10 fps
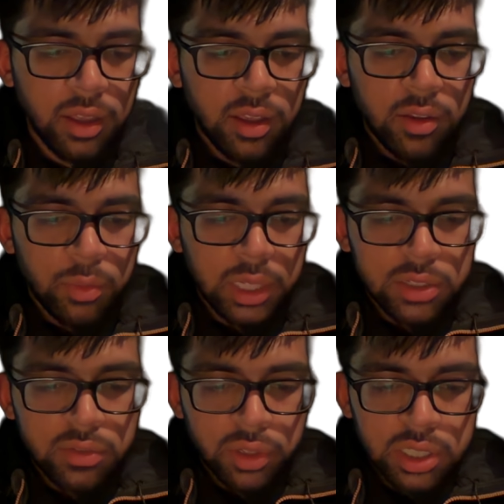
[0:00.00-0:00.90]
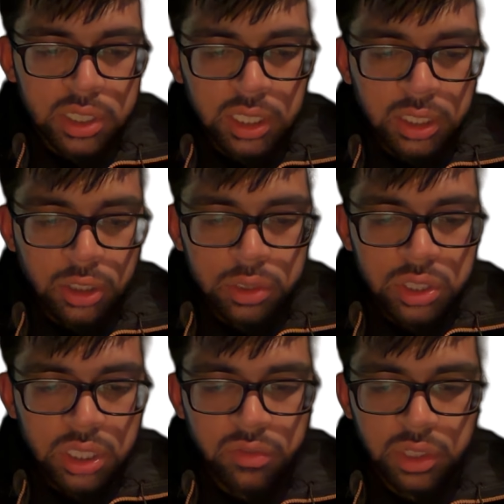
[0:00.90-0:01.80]
We need to firstly go into the
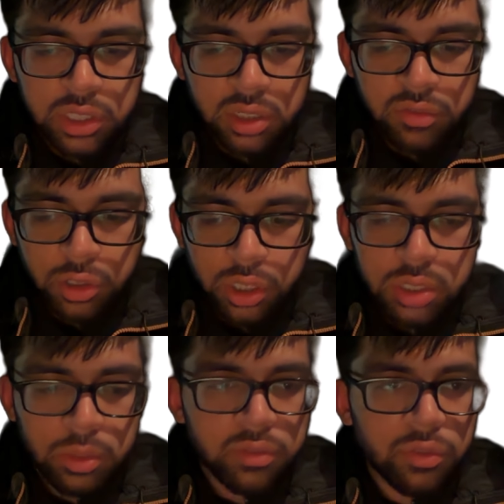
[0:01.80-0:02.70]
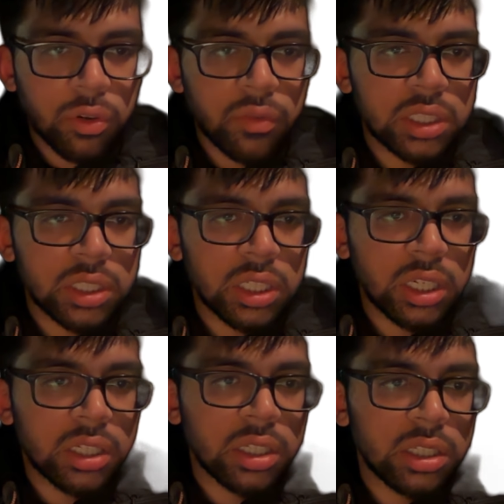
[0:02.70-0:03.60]
interface configuration mode for fast Ethernet
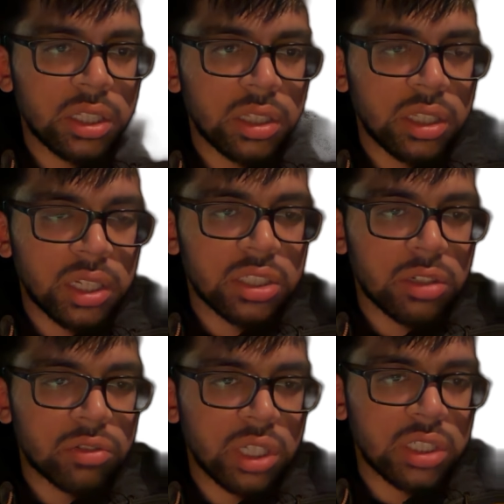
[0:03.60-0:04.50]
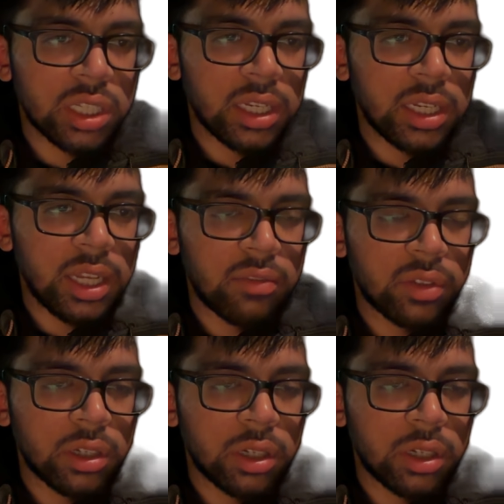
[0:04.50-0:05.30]
0/11,